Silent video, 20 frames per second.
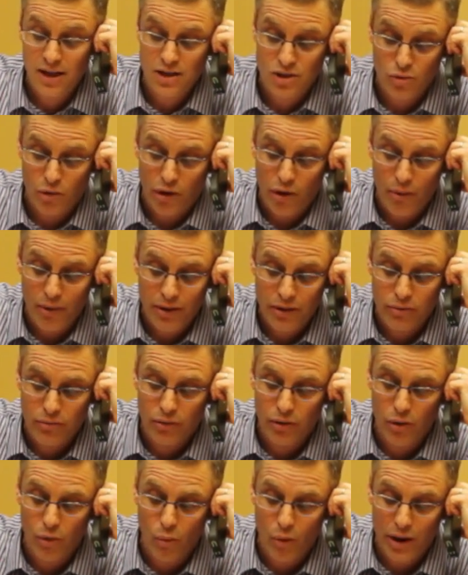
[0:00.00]
as we're going
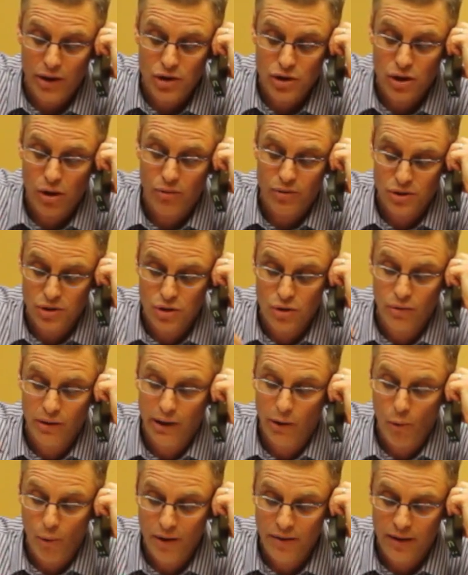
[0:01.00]
through what Joe is
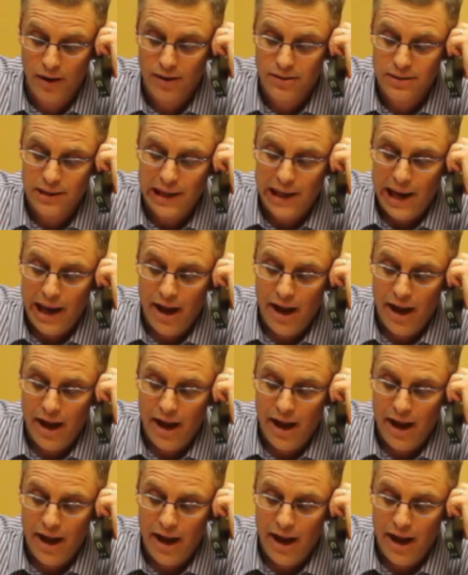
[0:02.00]
doing with us,